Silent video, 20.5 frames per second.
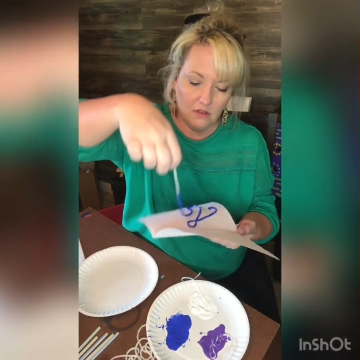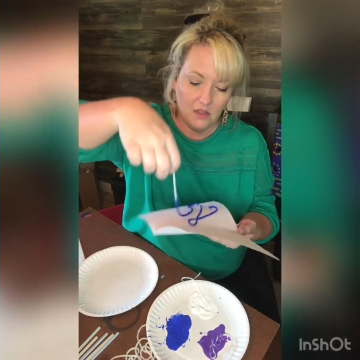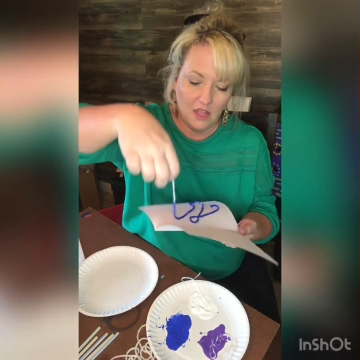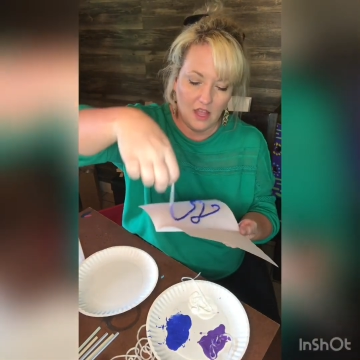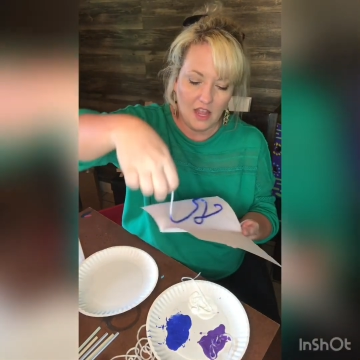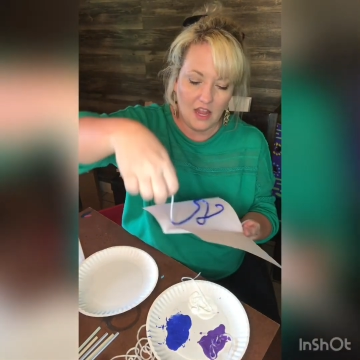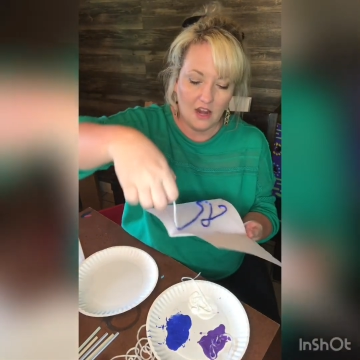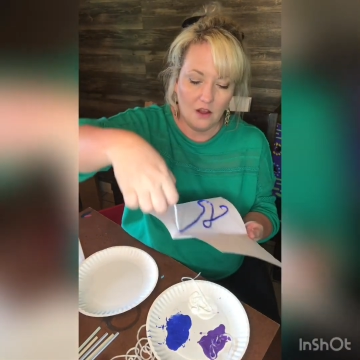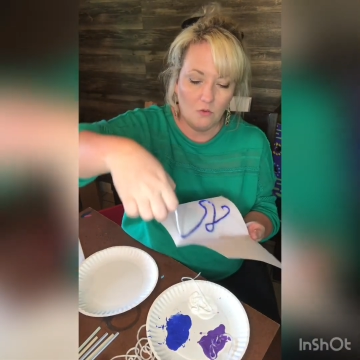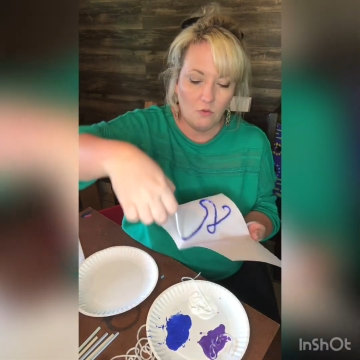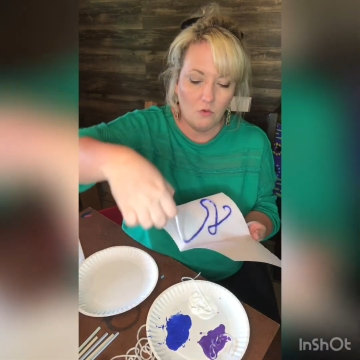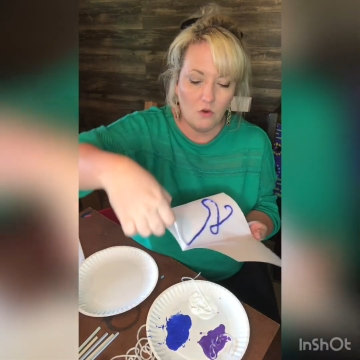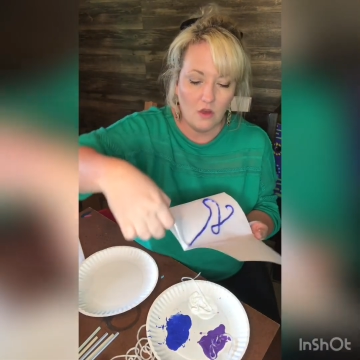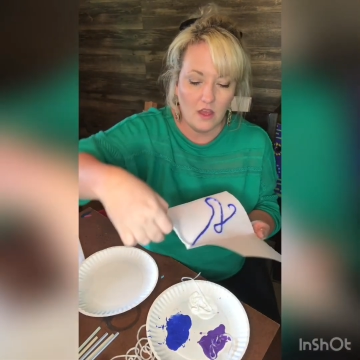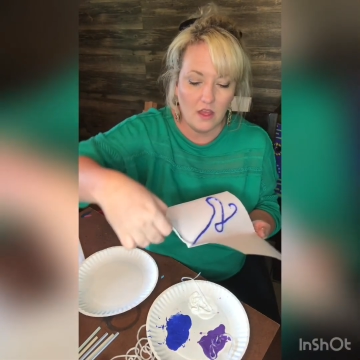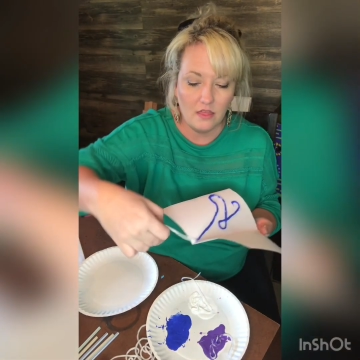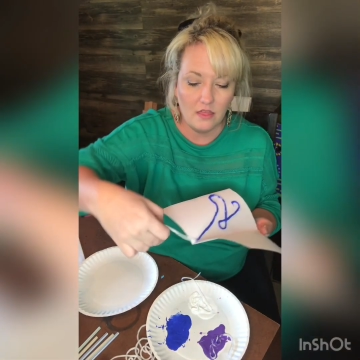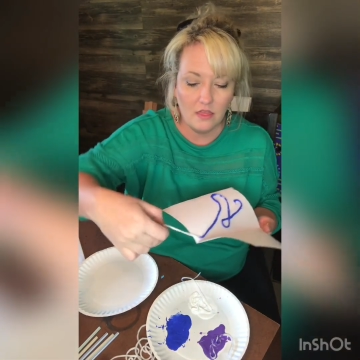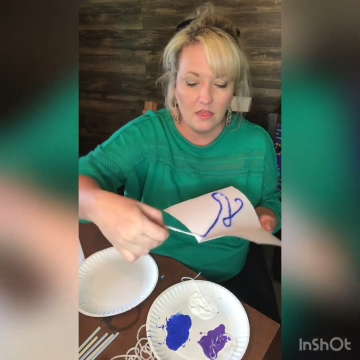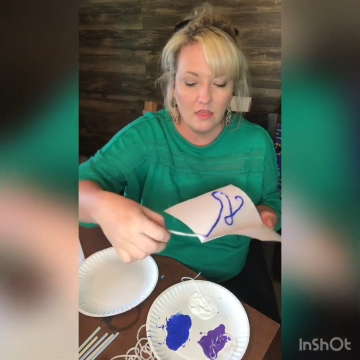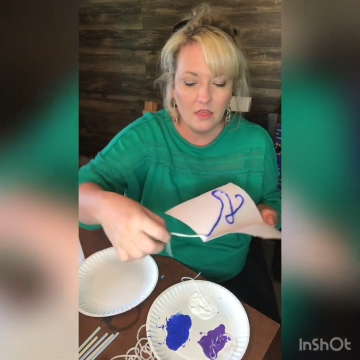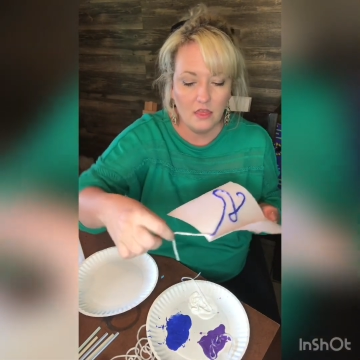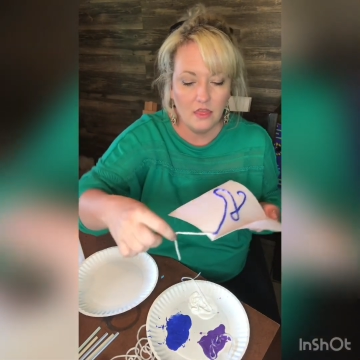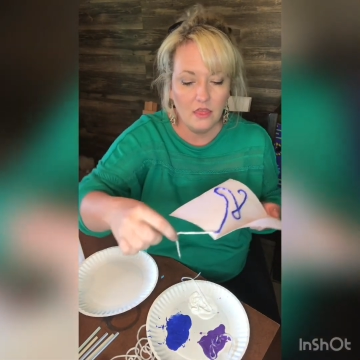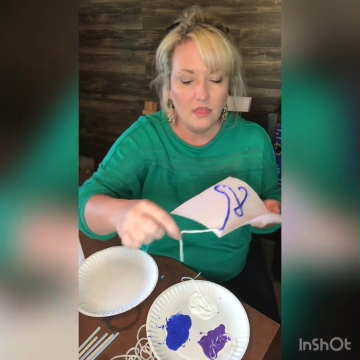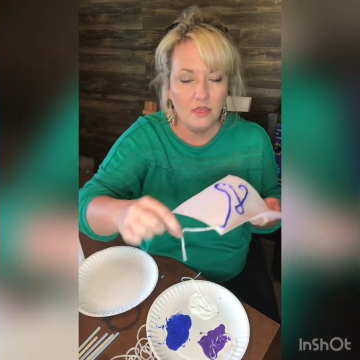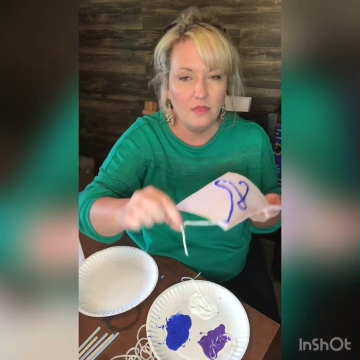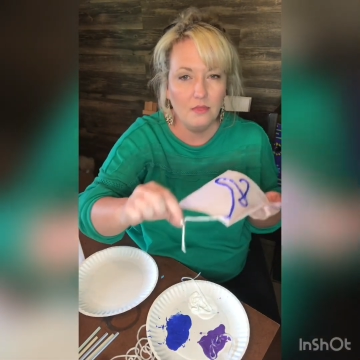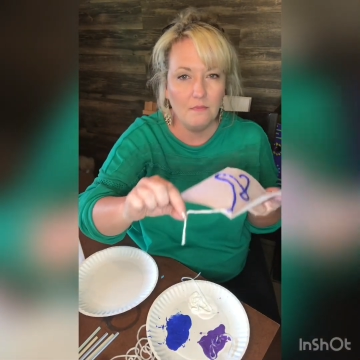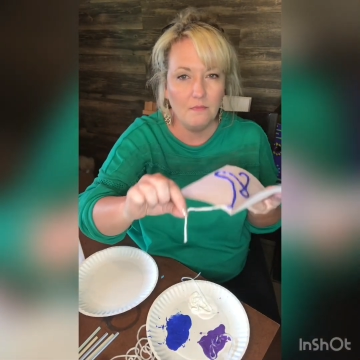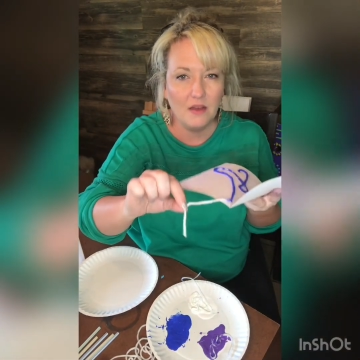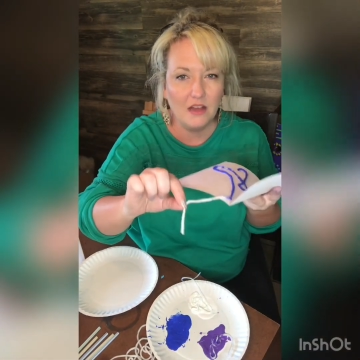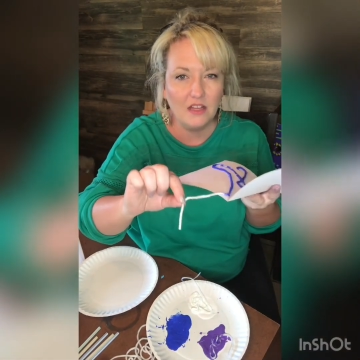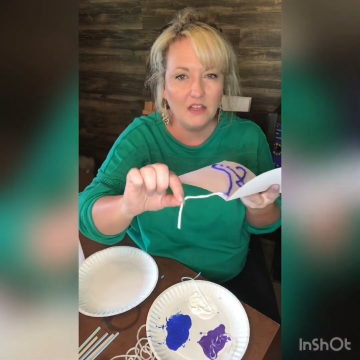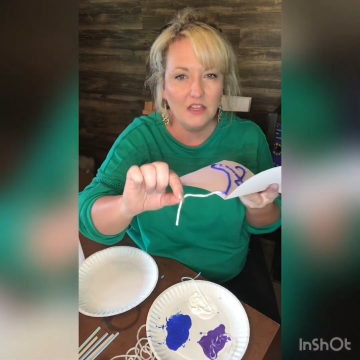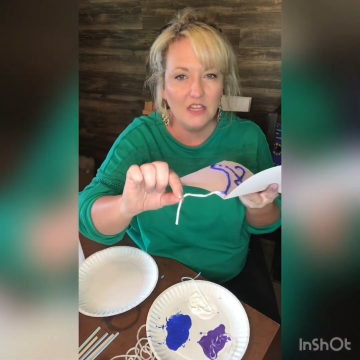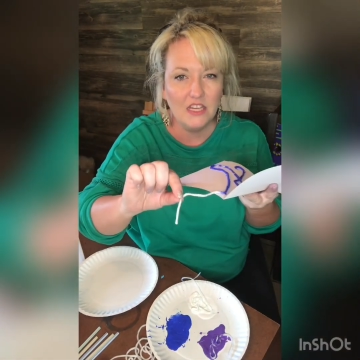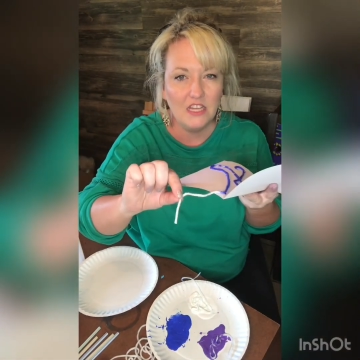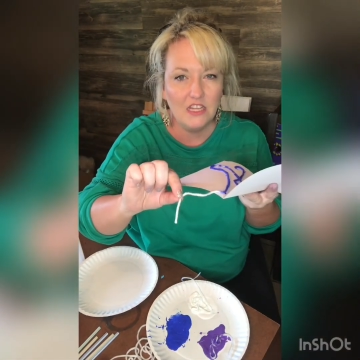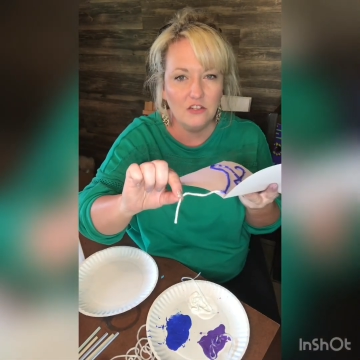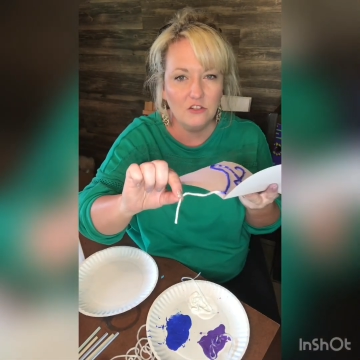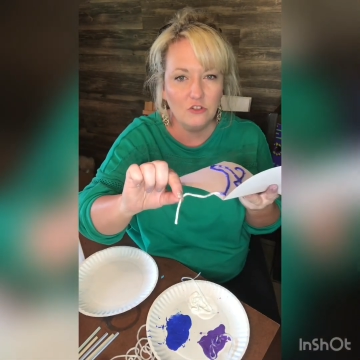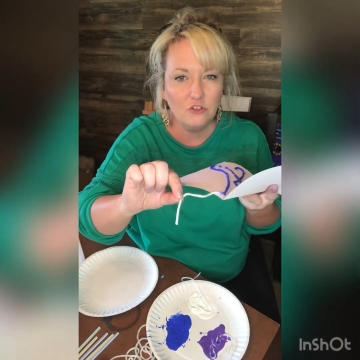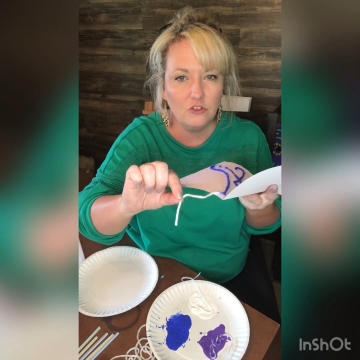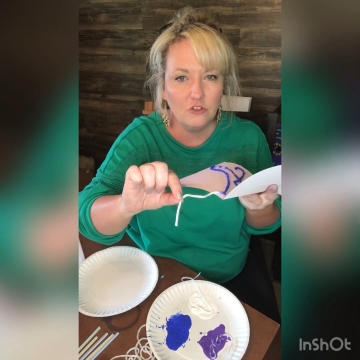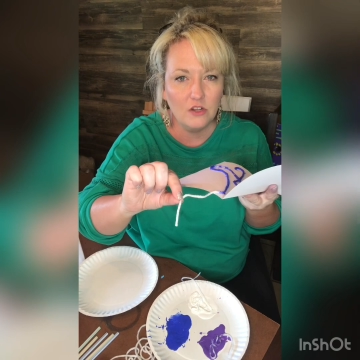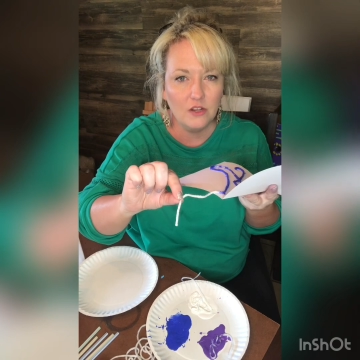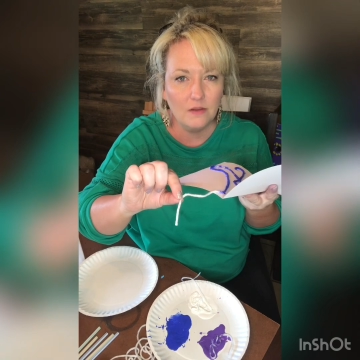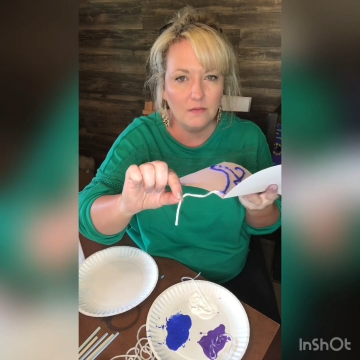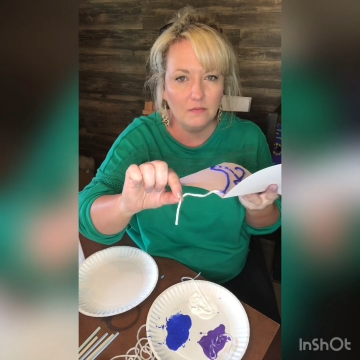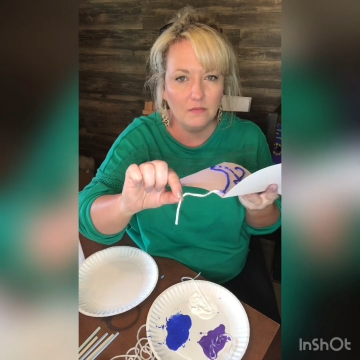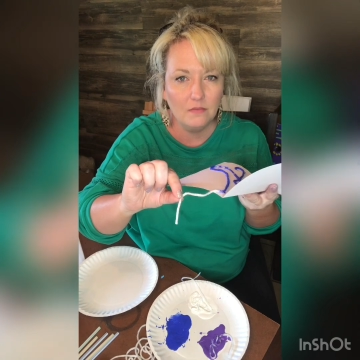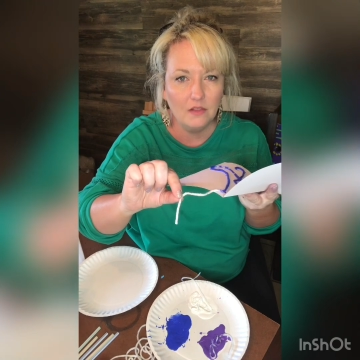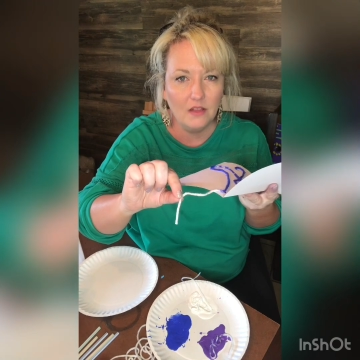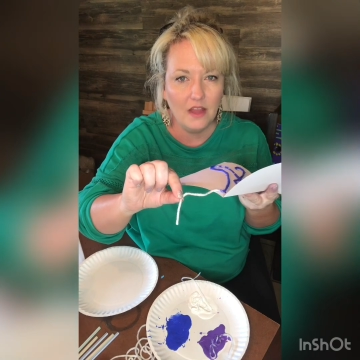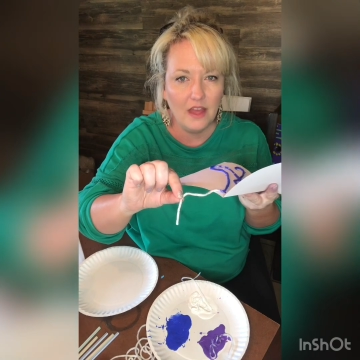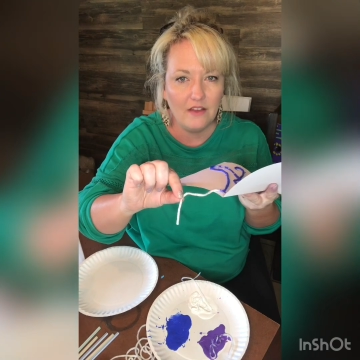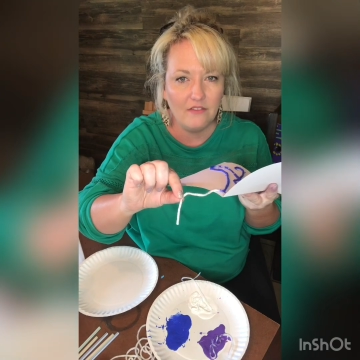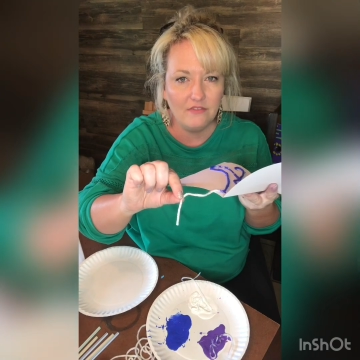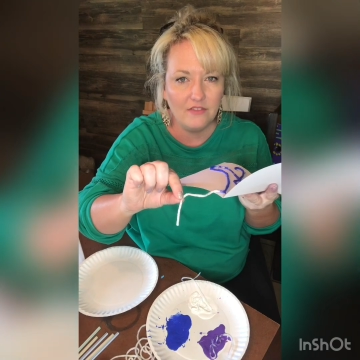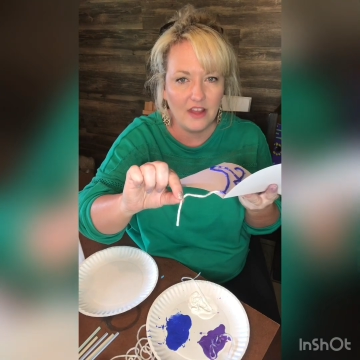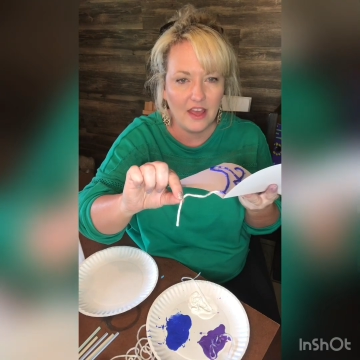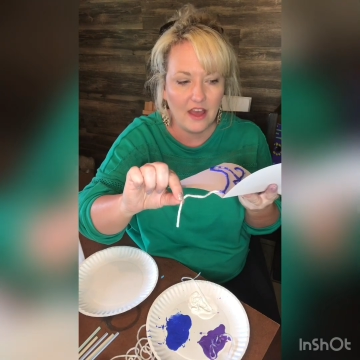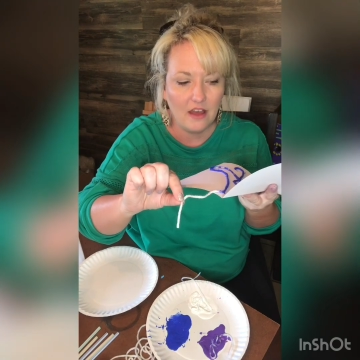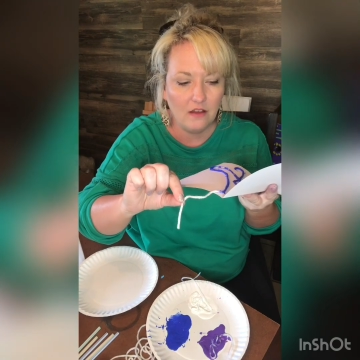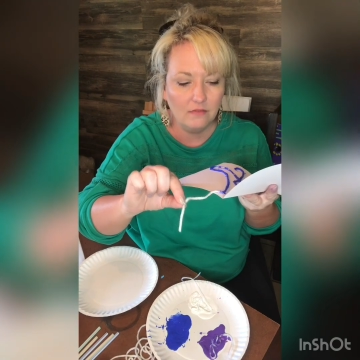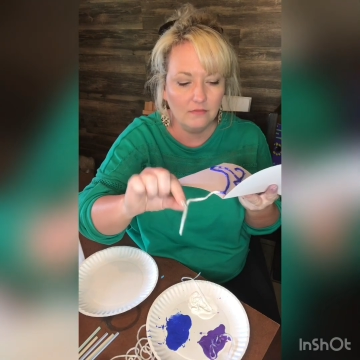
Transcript: and I want my clean strip left out.